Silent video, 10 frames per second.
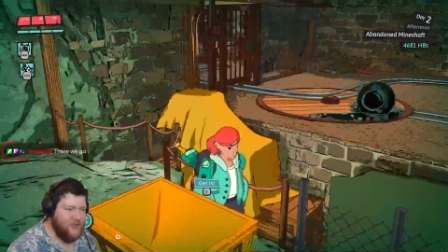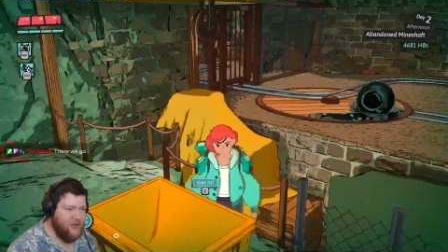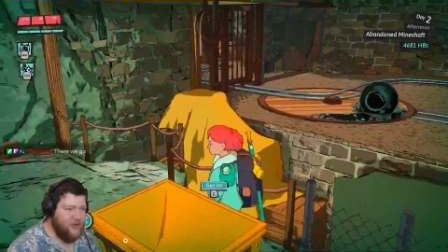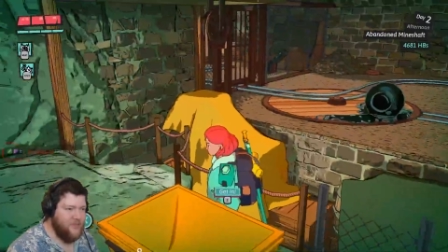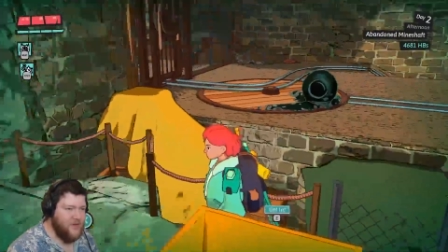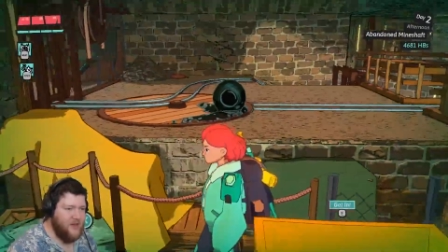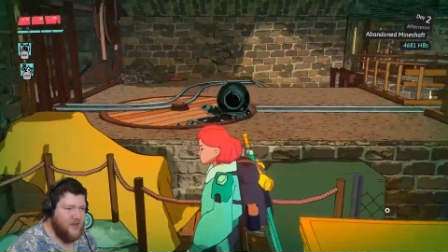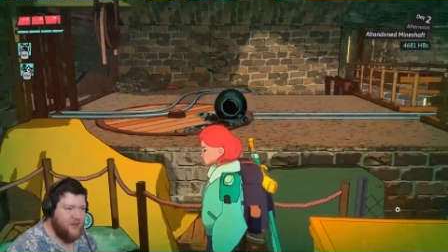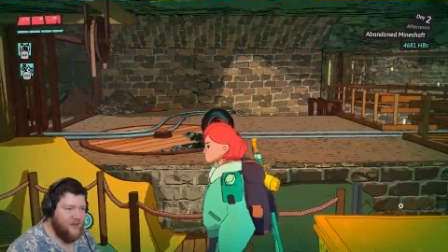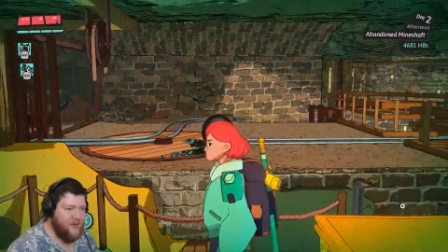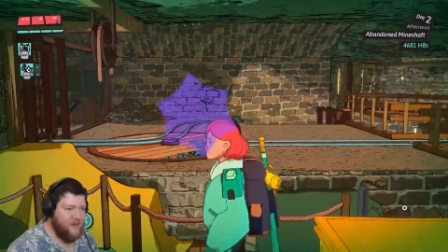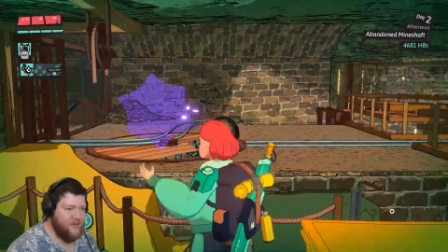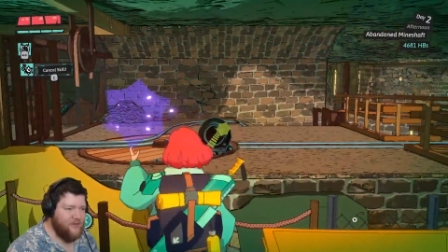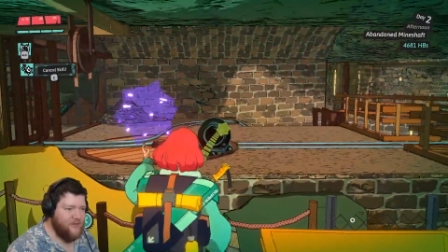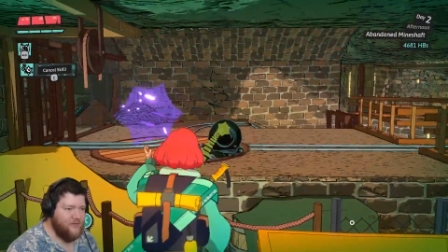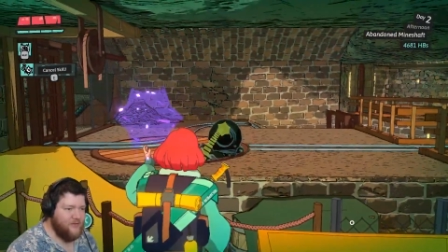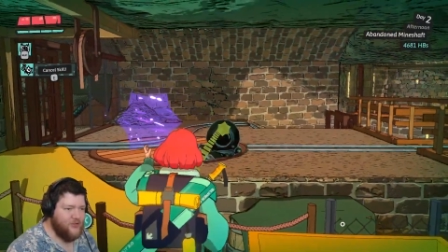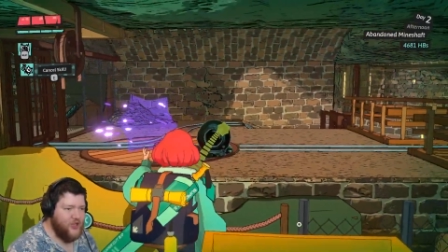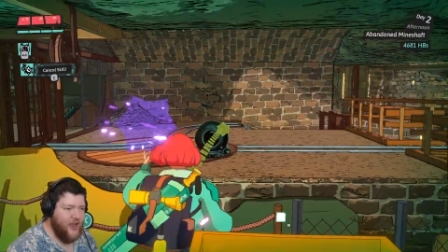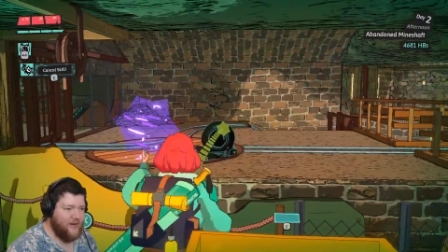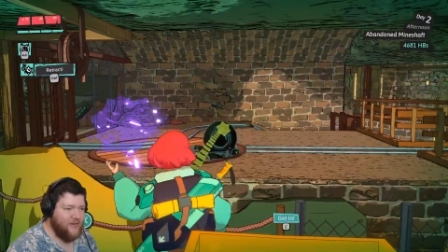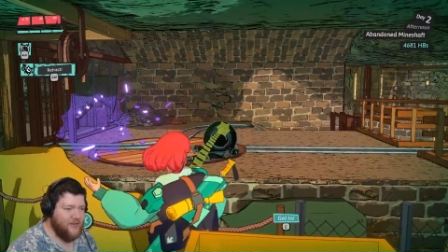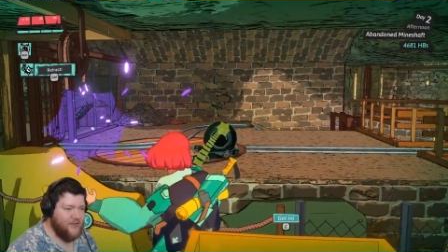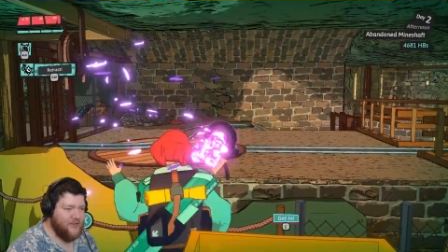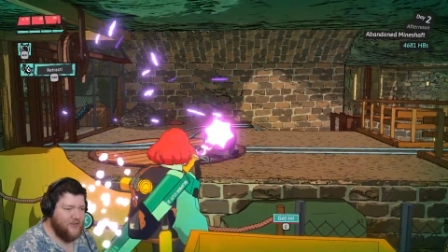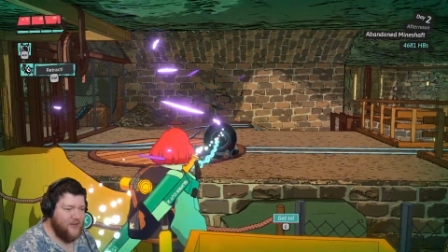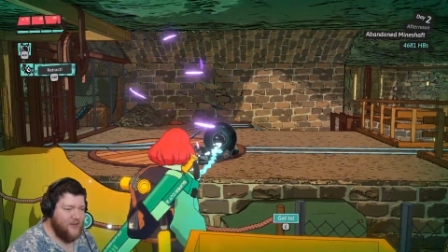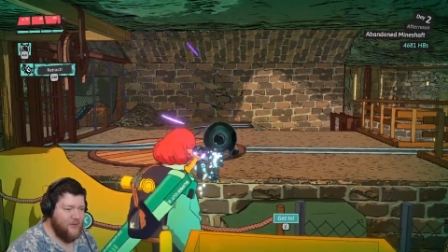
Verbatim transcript: are gonna be chatters